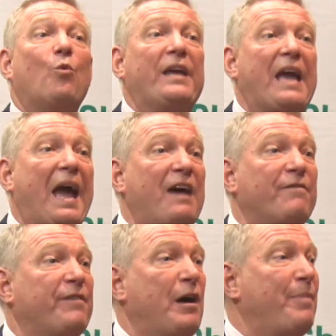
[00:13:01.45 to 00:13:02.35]
We
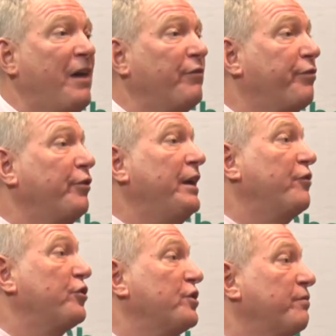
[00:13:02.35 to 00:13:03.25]
have about
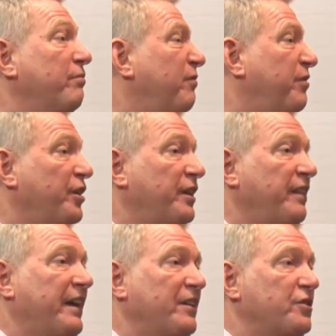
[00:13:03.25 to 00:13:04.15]

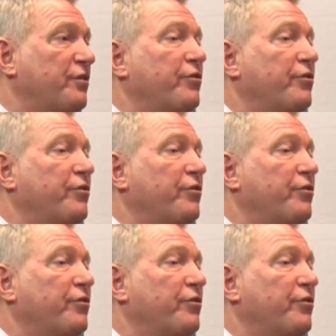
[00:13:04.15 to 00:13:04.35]
330,000,